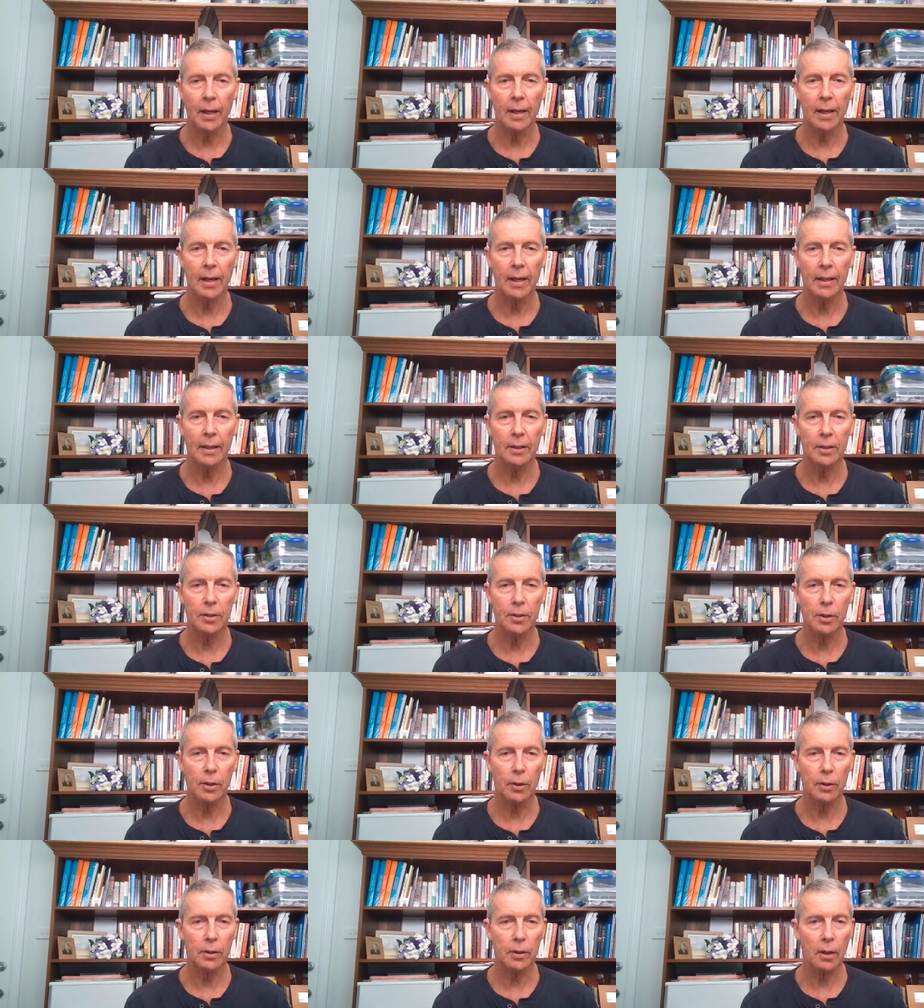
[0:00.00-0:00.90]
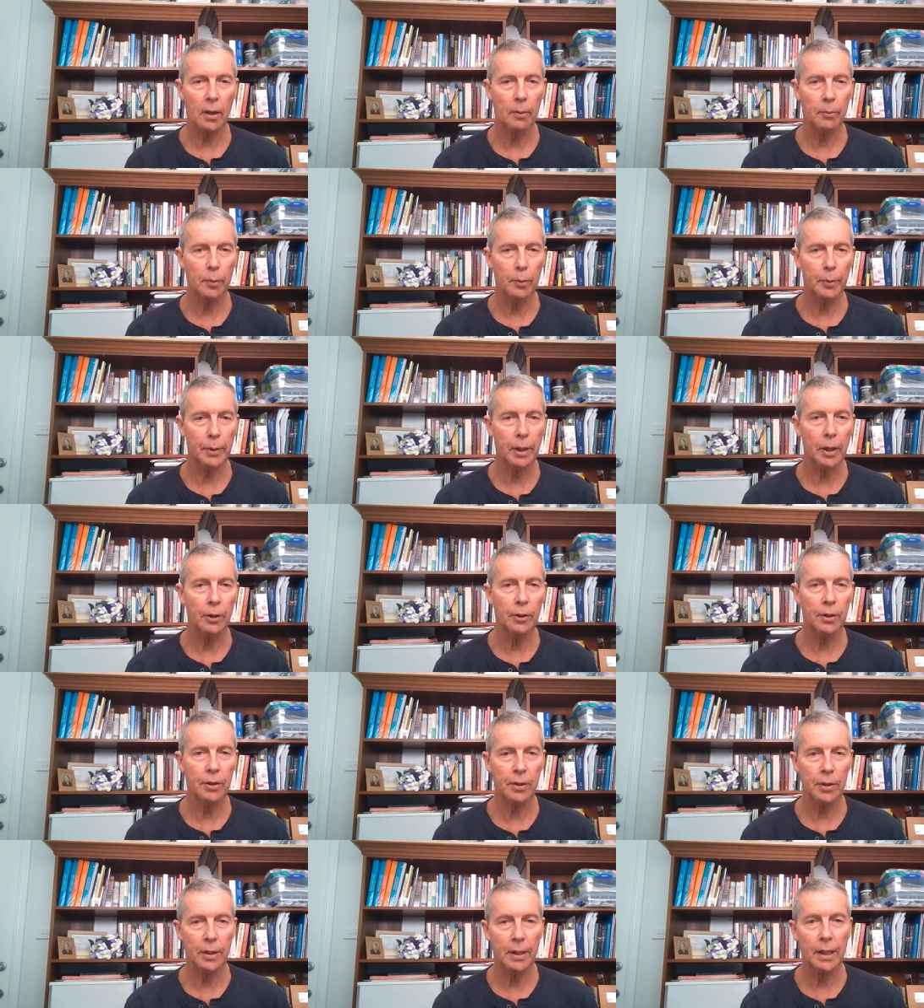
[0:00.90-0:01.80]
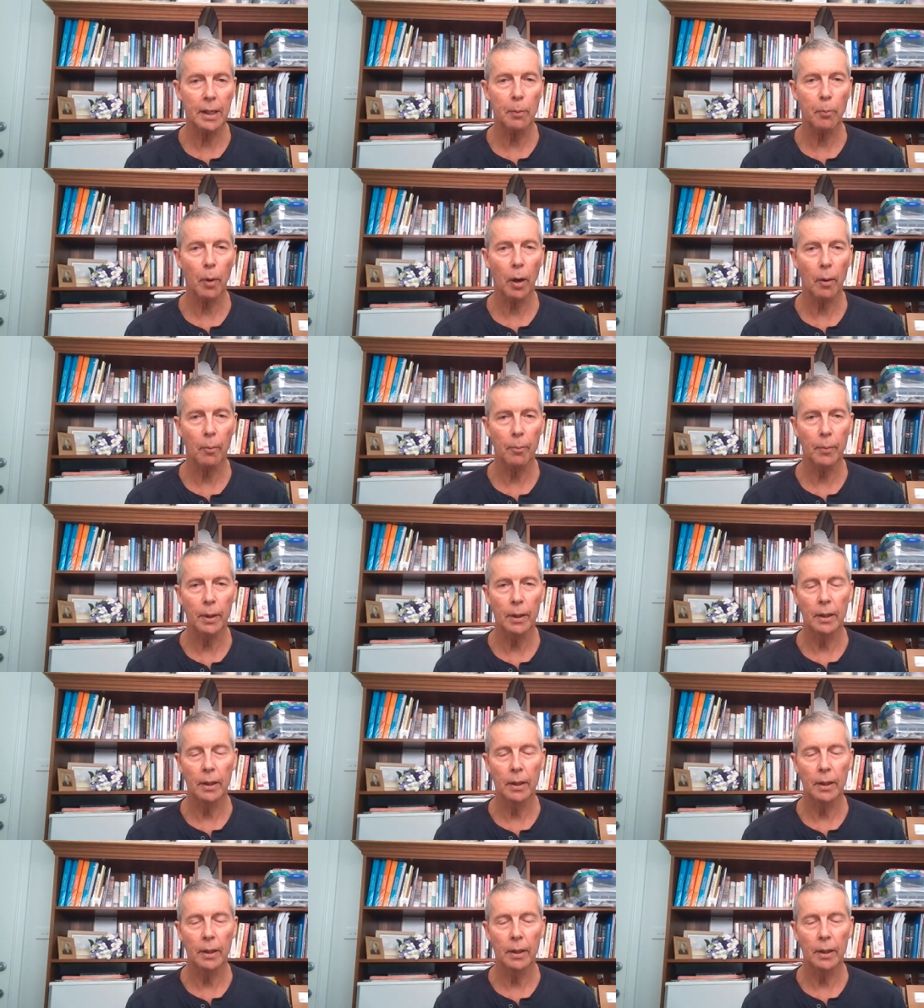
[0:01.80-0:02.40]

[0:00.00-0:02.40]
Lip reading: And so it's come to be known as a Nicky pump.